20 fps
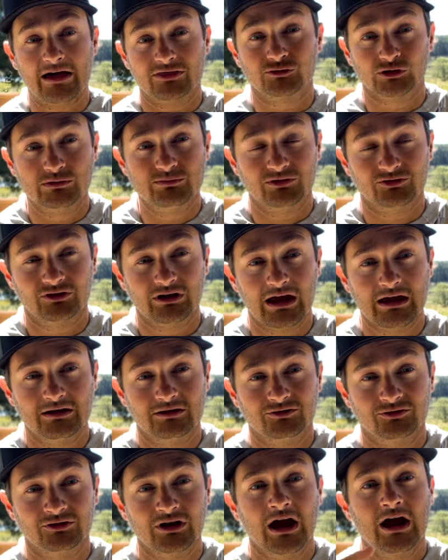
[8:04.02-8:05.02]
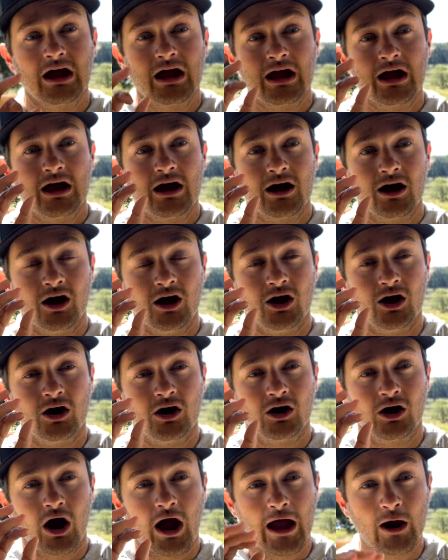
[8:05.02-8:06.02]
3 mistakes
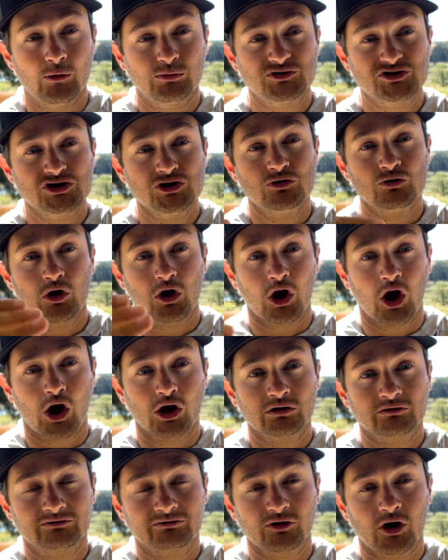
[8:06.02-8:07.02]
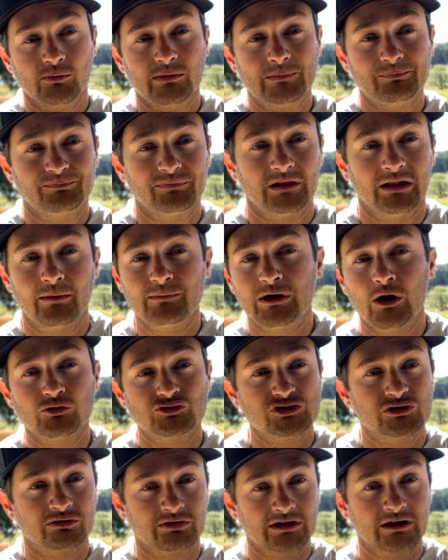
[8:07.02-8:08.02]
helped you learn from it. Let me know
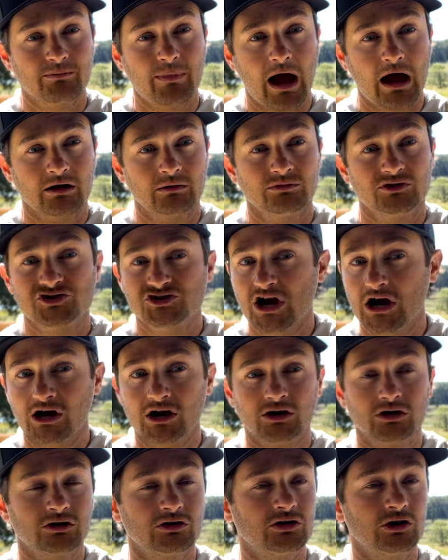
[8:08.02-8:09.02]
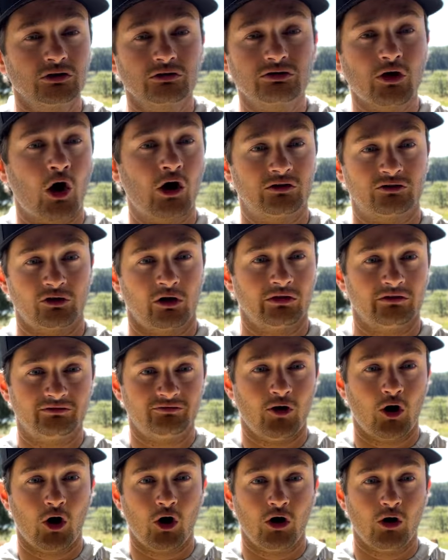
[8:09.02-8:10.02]
what you think about them. Share your thoughts on the
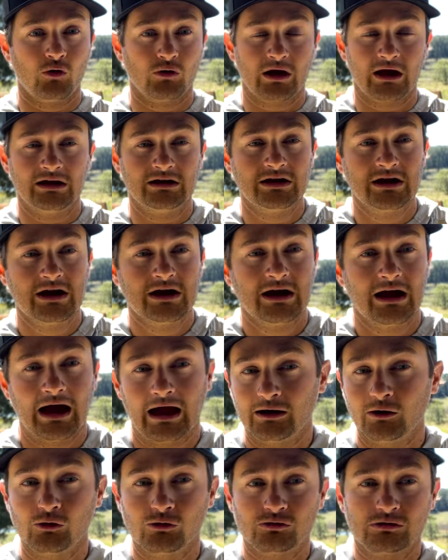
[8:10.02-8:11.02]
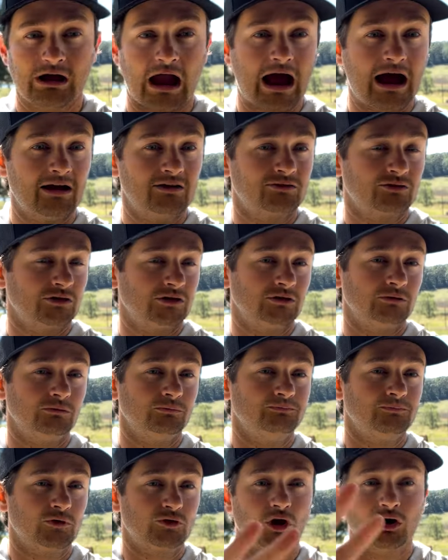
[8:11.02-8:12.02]
fall, okay? I know, guys,
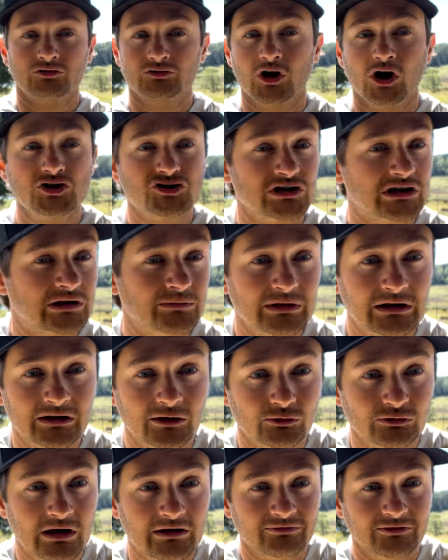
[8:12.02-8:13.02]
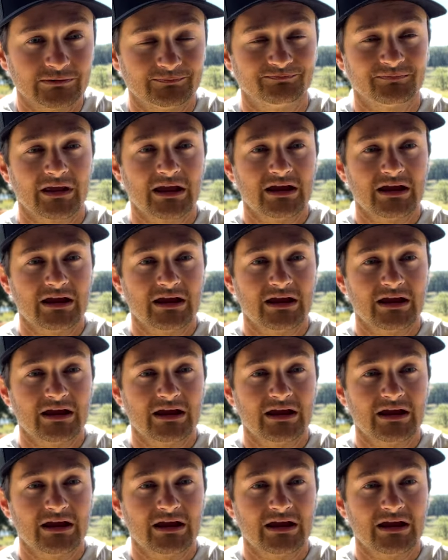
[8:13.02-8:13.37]
cross country can be a little different.